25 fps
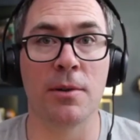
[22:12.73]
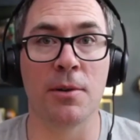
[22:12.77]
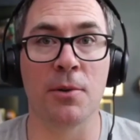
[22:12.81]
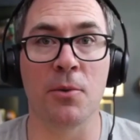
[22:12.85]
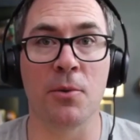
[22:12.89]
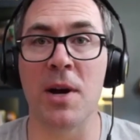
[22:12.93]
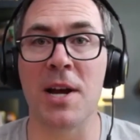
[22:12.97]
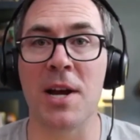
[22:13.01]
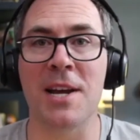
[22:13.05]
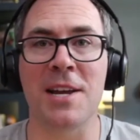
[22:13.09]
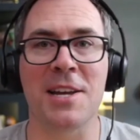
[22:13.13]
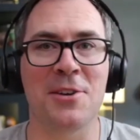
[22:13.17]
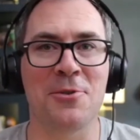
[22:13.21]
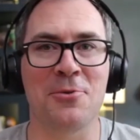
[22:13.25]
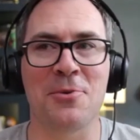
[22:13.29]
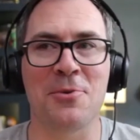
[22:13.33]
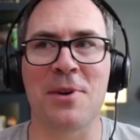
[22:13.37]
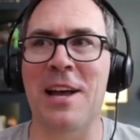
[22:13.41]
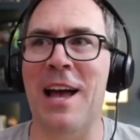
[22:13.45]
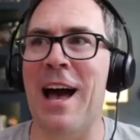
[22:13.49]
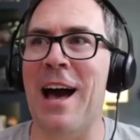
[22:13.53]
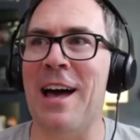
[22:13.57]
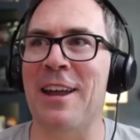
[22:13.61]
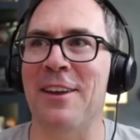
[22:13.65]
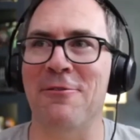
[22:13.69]
We
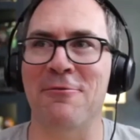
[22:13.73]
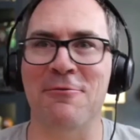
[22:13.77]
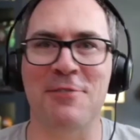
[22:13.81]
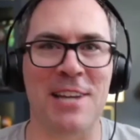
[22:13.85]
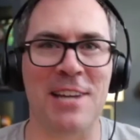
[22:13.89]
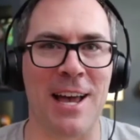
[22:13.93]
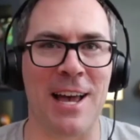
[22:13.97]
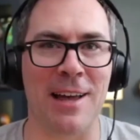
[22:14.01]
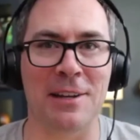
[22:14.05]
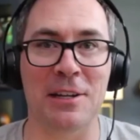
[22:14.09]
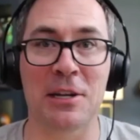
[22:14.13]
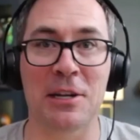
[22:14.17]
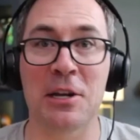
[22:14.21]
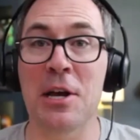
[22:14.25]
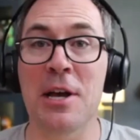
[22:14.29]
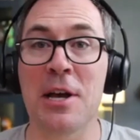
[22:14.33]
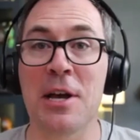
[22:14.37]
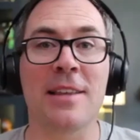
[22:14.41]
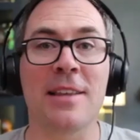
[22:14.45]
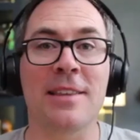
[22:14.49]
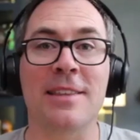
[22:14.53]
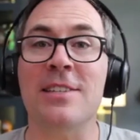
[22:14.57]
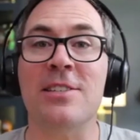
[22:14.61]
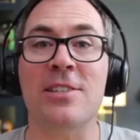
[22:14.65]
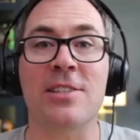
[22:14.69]
out of 10.
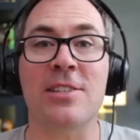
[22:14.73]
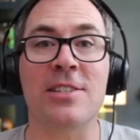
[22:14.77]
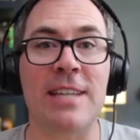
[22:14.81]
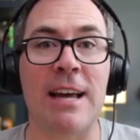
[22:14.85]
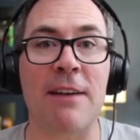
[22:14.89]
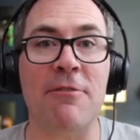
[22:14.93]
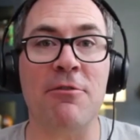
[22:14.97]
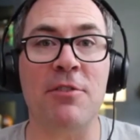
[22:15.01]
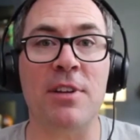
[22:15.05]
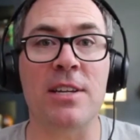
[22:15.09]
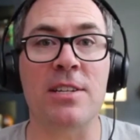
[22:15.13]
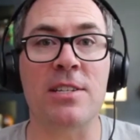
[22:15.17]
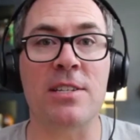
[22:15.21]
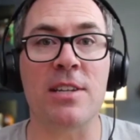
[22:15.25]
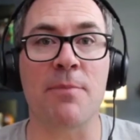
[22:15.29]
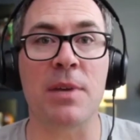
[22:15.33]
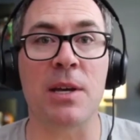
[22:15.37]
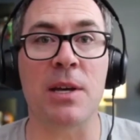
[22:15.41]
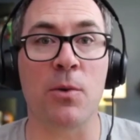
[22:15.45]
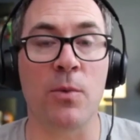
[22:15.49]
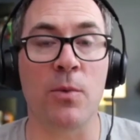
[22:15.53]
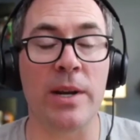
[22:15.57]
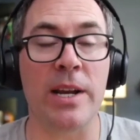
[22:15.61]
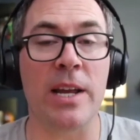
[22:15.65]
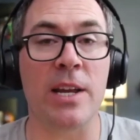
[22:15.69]
This is definitely
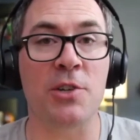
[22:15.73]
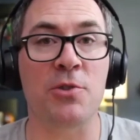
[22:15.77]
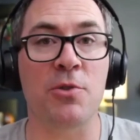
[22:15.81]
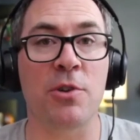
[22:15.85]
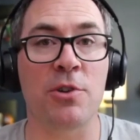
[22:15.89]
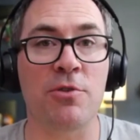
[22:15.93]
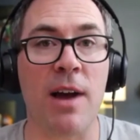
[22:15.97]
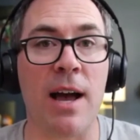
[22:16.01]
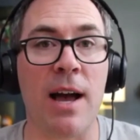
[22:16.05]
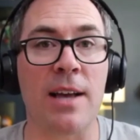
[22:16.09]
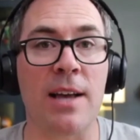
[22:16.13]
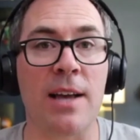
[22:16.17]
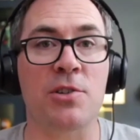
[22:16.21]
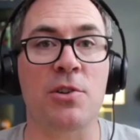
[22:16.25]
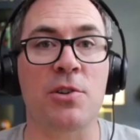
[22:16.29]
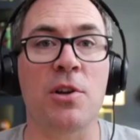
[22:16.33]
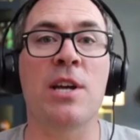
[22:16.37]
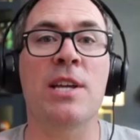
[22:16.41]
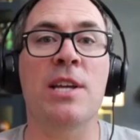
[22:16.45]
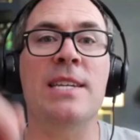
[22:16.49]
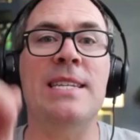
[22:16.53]
something we need to address.